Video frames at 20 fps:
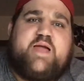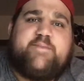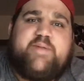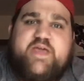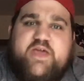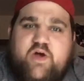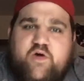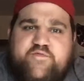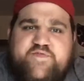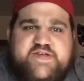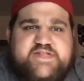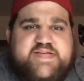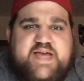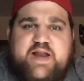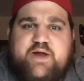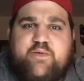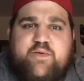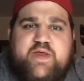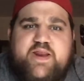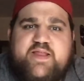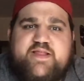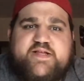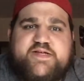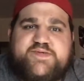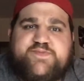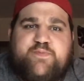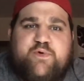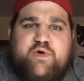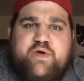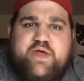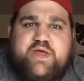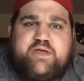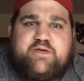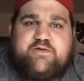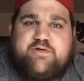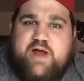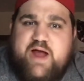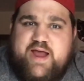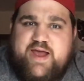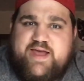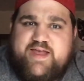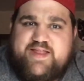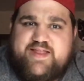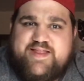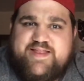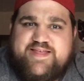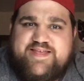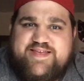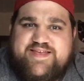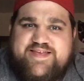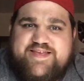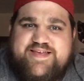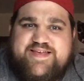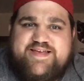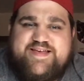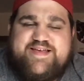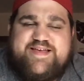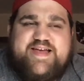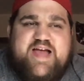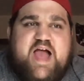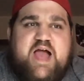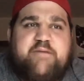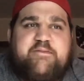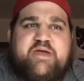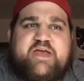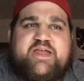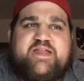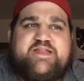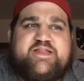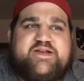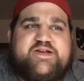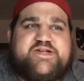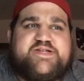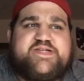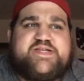mean, Kofi's got to win at this point, right? I mean,